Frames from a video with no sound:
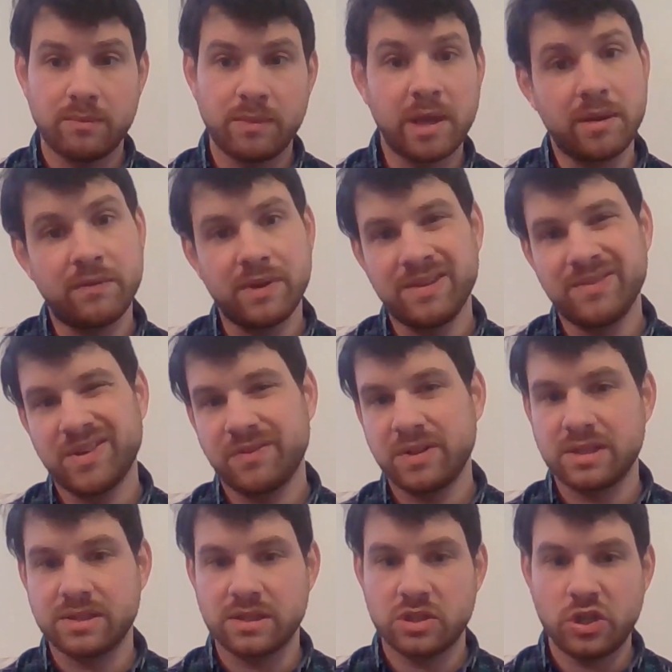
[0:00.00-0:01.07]
maybe even if it
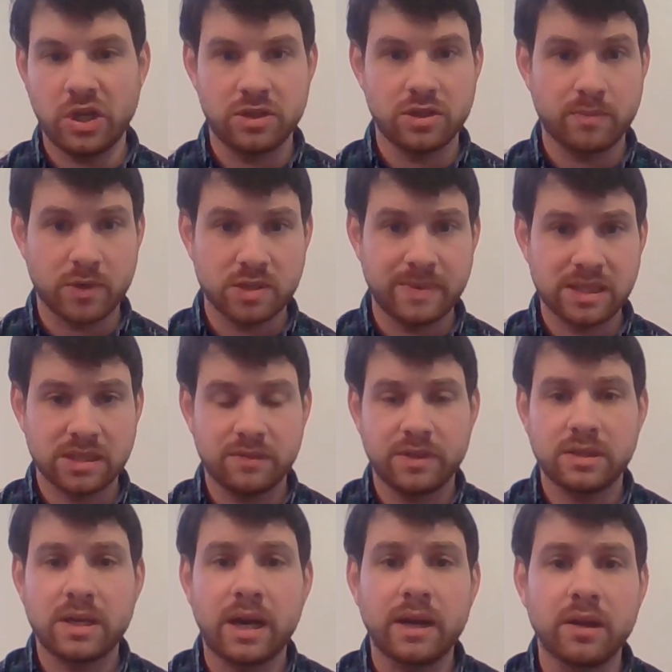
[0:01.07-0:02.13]
doesn't change your perspective
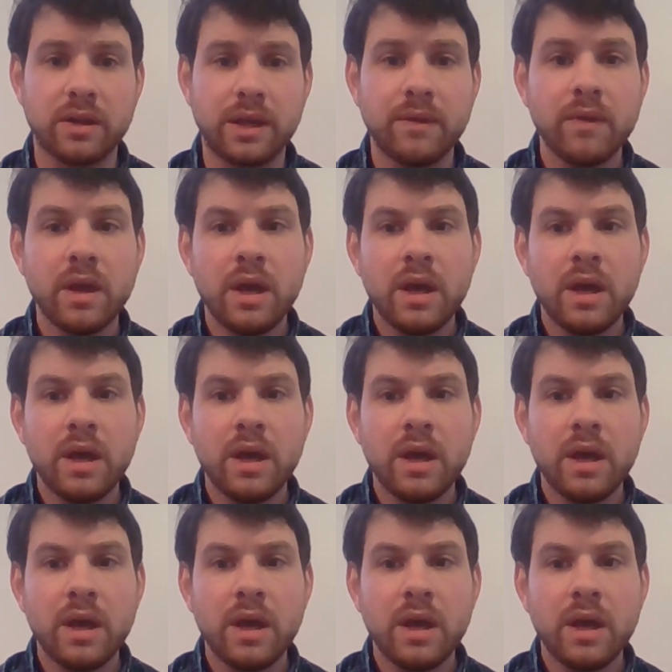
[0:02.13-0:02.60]
entirely.